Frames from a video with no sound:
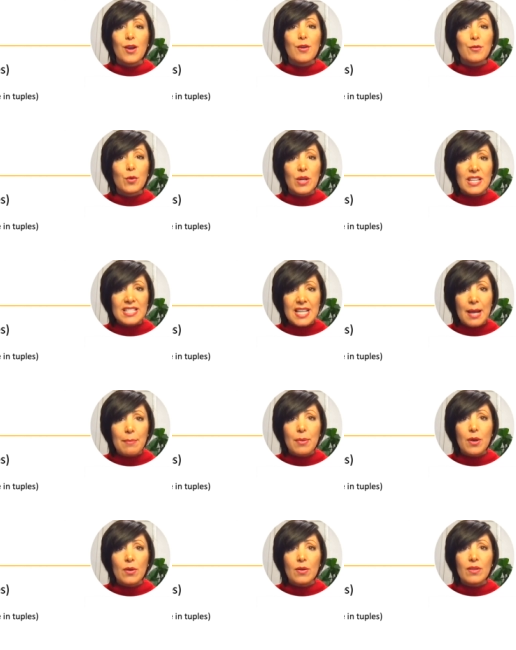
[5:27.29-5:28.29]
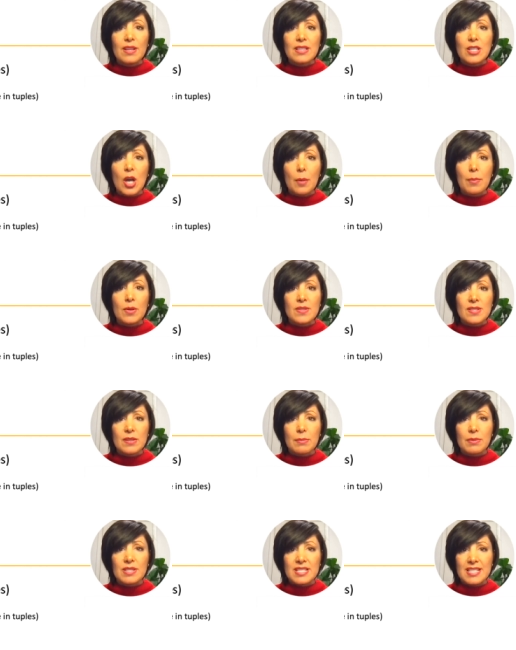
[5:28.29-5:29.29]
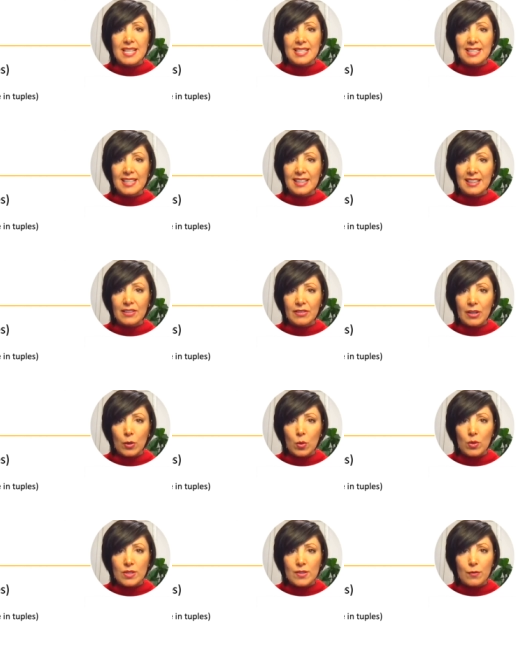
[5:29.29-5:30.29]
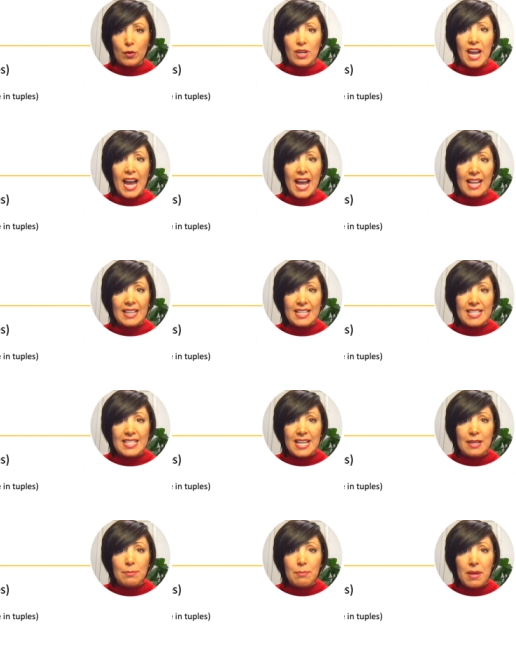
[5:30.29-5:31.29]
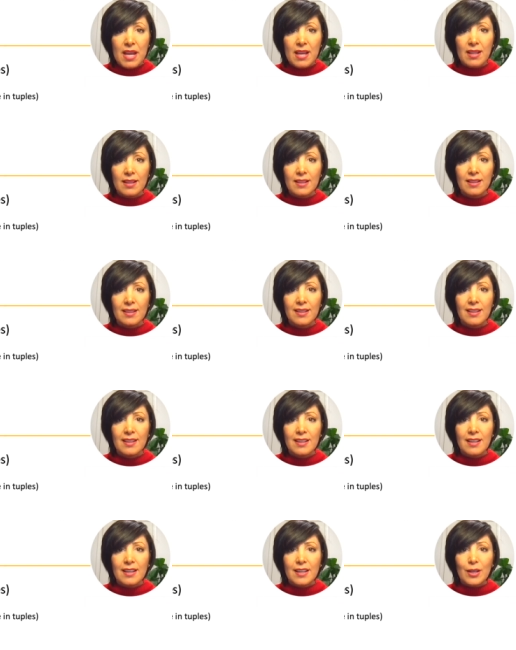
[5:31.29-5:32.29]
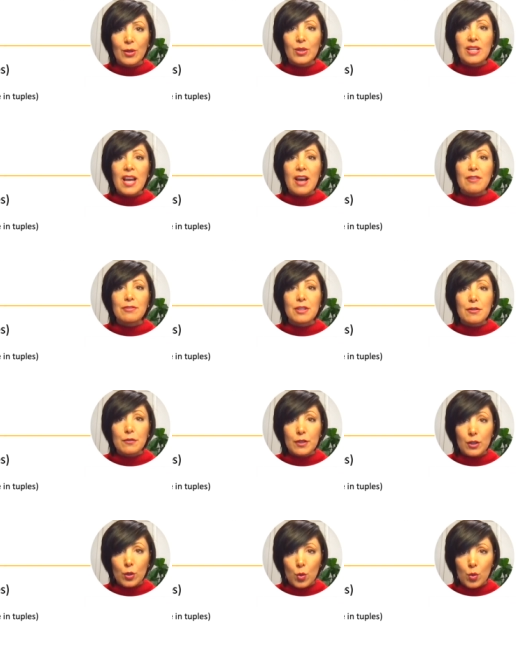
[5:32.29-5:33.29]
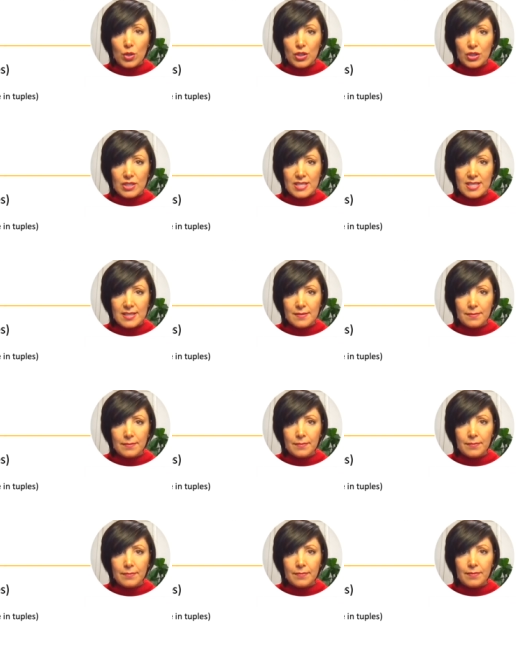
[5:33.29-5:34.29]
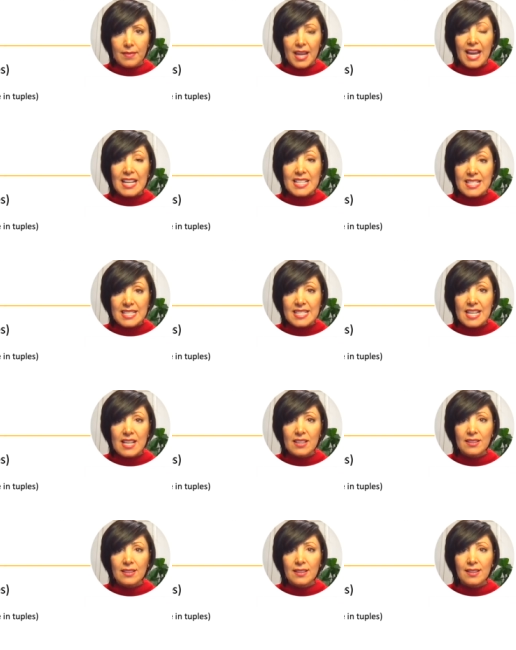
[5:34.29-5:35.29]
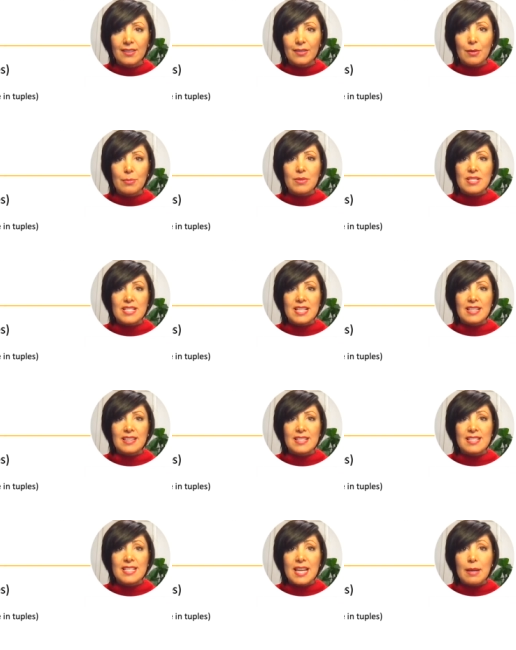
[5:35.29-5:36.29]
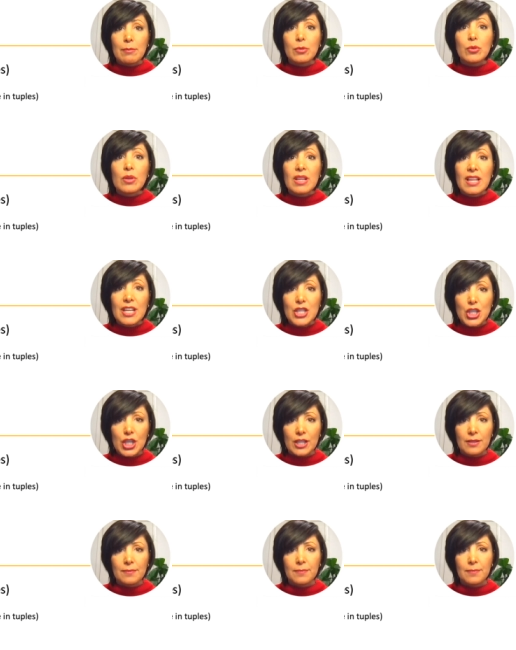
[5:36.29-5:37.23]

For example, the tuples representing the records for Alice and Bill could have different orders and still represent the same relation.